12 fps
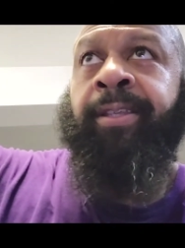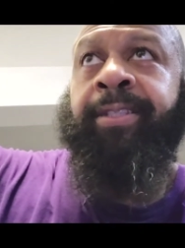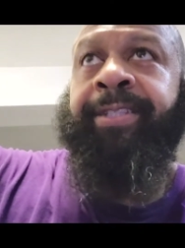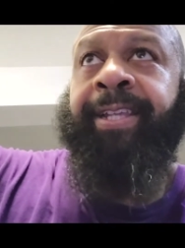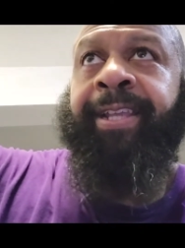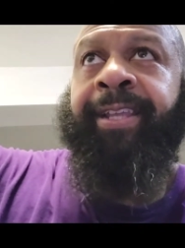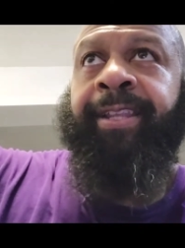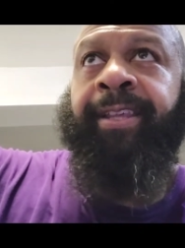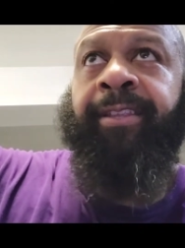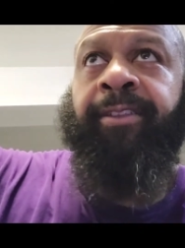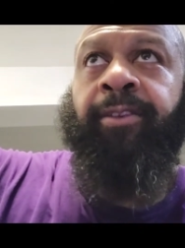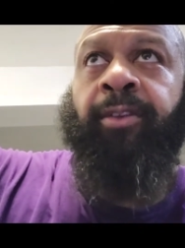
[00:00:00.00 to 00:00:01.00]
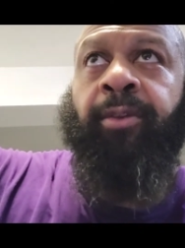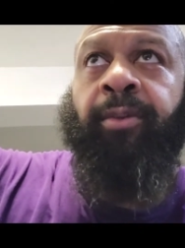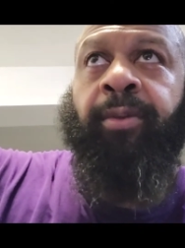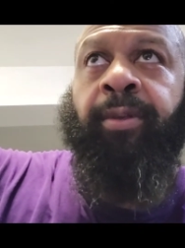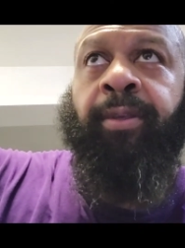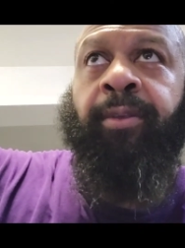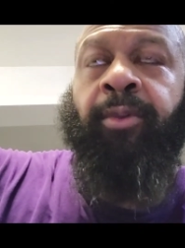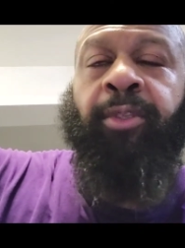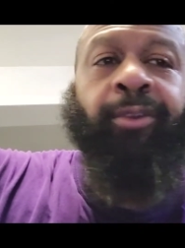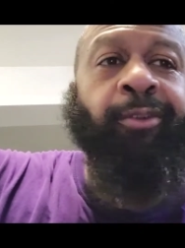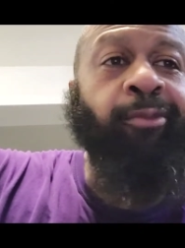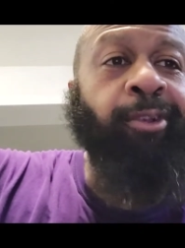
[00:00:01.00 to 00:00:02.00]
saying that, you know, when
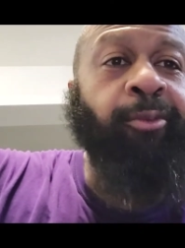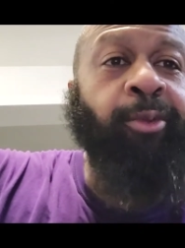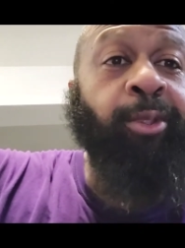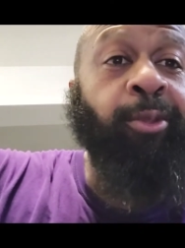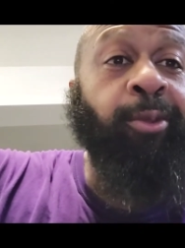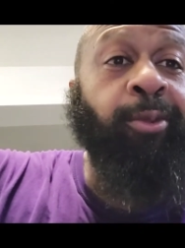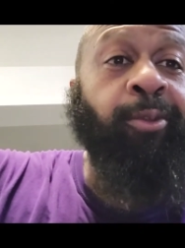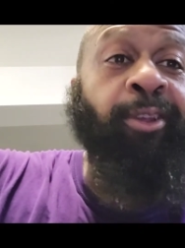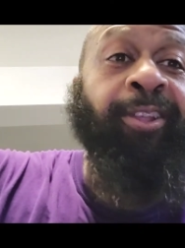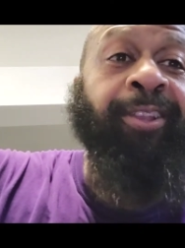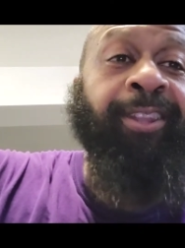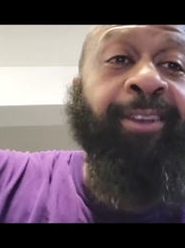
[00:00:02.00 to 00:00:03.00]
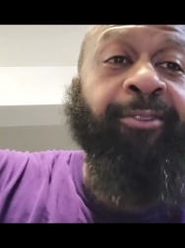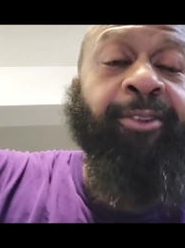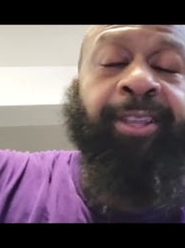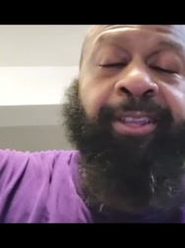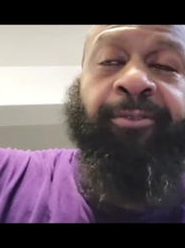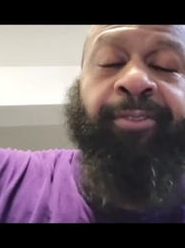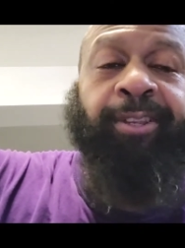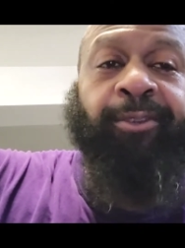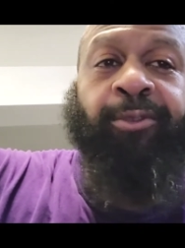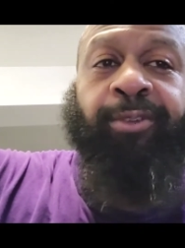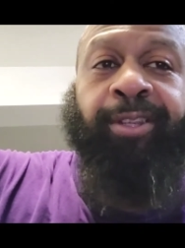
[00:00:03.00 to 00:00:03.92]
you're a lover, like you really do